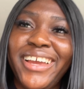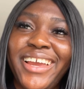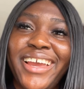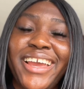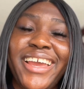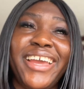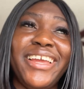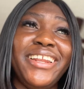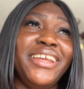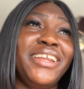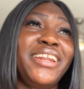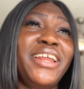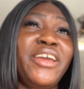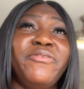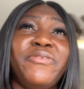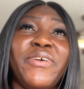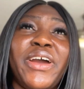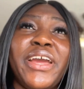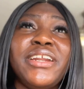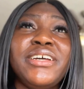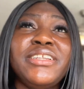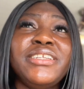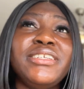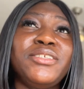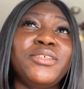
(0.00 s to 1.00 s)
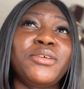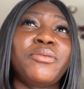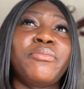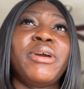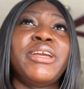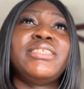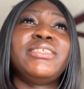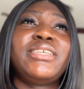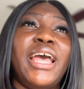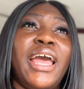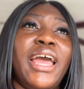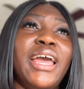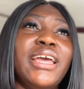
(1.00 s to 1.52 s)
And then I finally took my
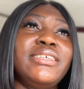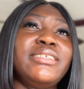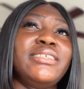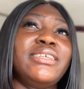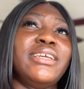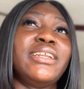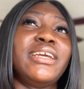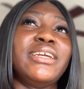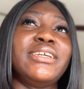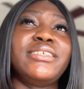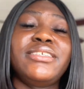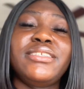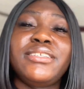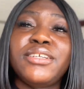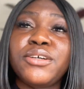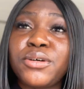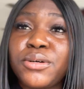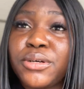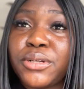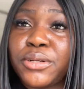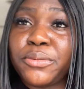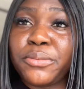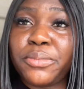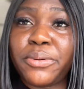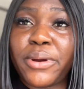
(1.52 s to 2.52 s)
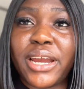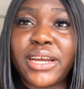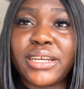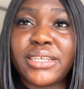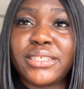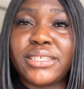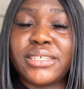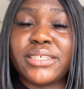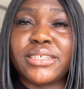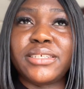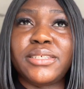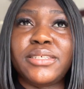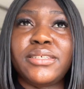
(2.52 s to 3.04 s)
test, and I still couldn't
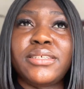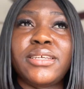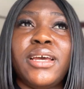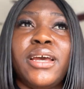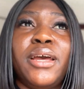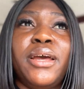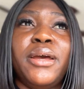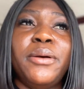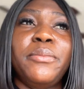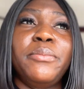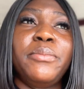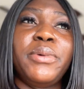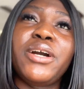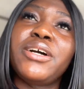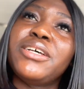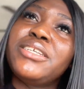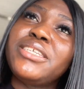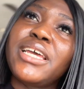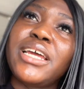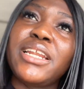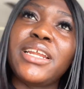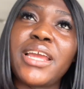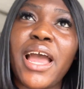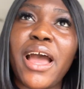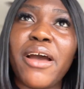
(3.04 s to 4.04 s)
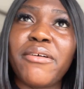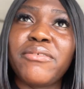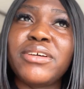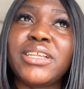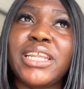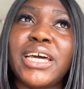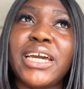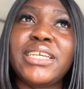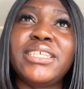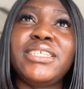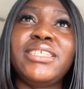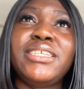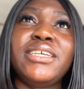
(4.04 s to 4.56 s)
practice because I didn't have a
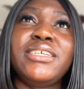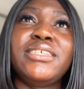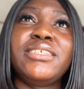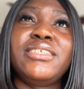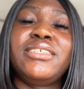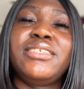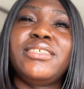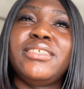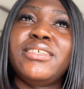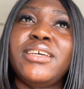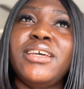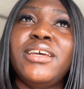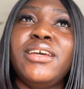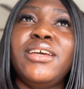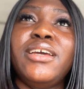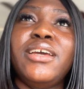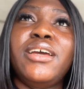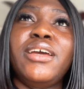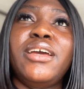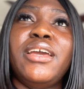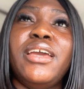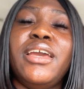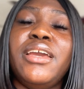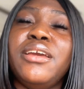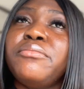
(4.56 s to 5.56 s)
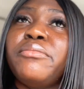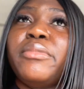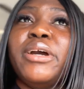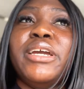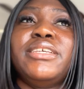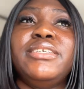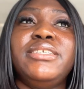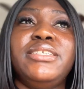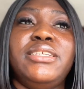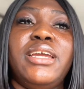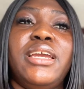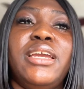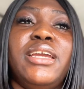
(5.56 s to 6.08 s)
license in my
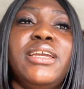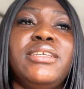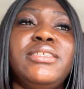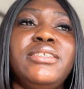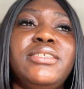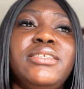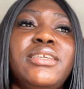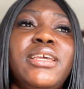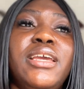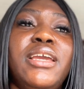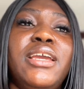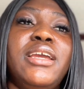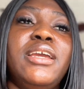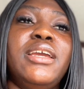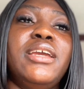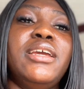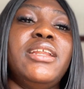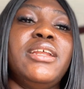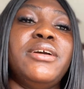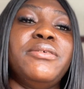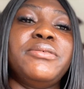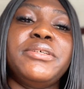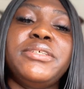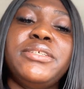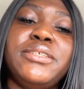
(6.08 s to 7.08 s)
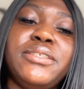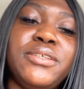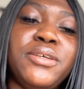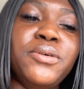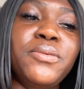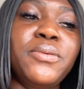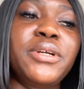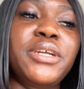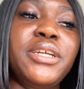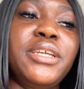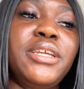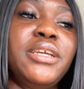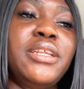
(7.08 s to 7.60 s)
state, and I was still
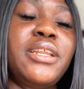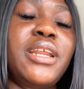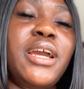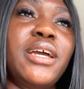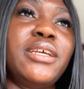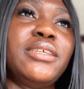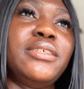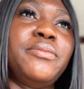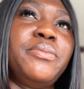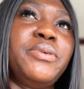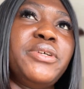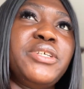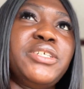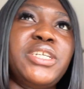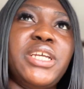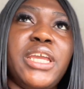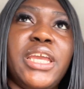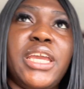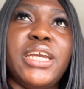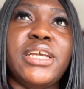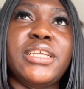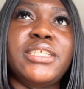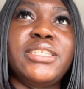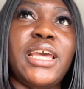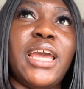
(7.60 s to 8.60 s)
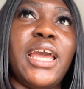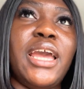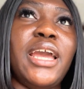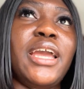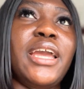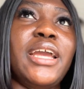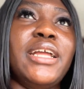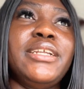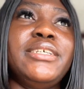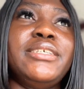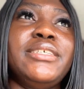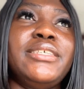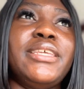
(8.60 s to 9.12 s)
working as a patient care tech.
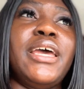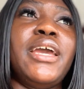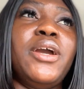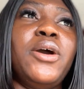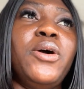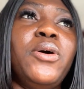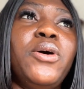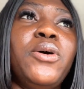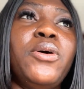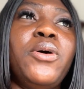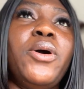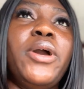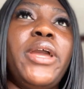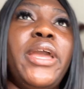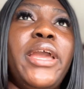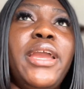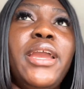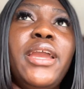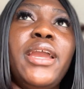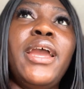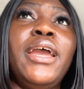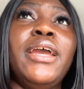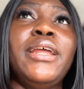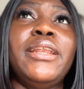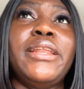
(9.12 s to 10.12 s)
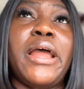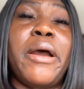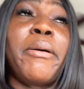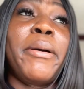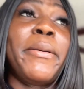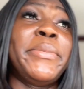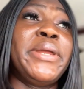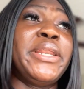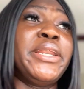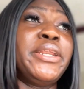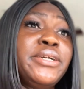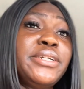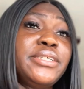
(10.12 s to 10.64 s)
And it's like, oh, okay, now I'm
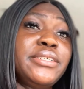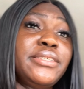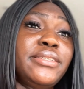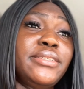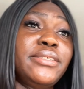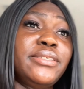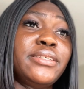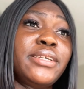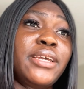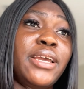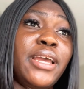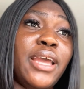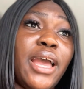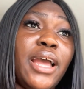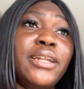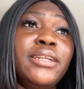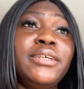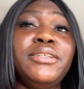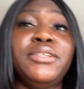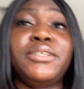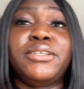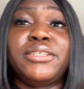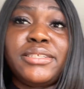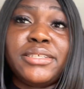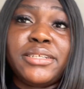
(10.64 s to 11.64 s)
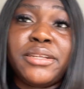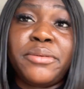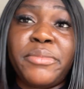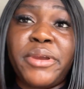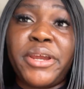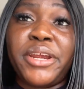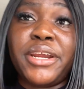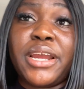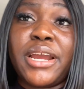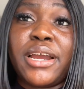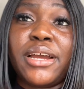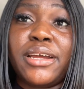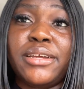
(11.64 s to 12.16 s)
a nurse. I'm a nurse in
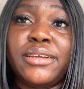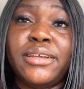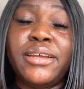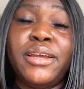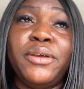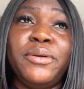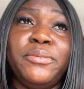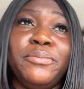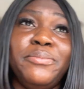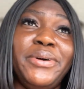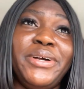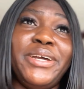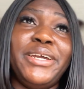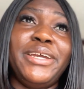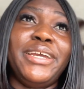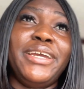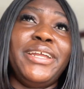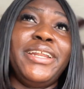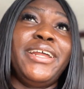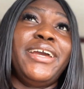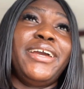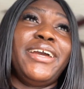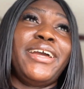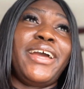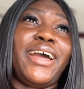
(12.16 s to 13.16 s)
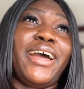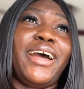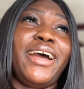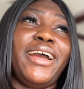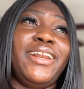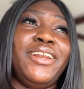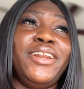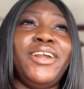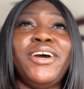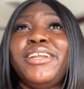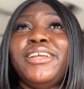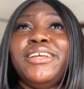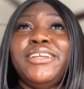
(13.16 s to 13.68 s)
America, but
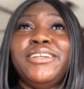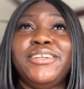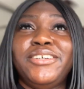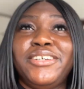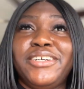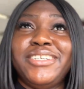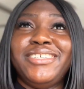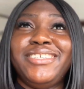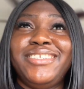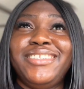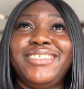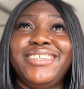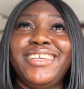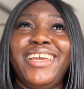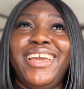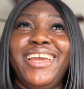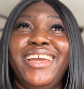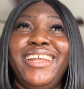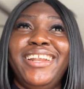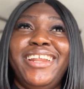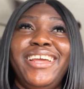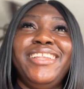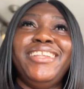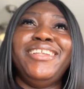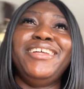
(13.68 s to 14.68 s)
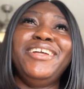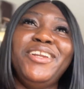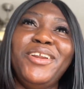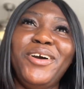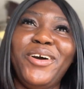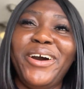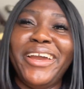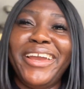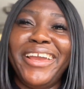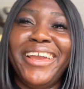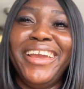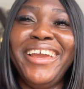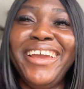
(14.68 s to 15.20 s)
not a nurse in
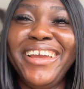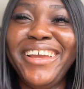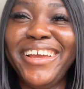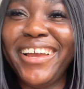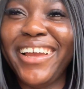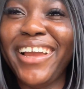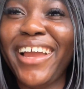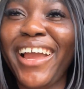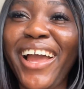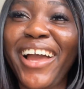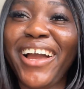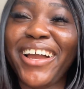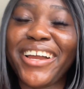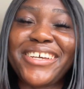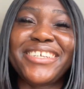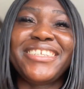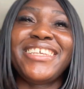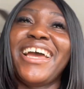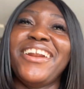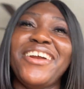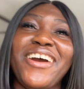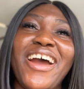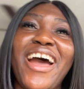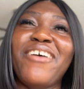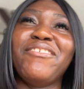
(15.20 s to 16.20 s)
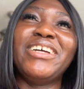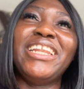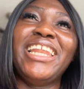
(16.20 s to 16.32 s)
Illinois because I don't have a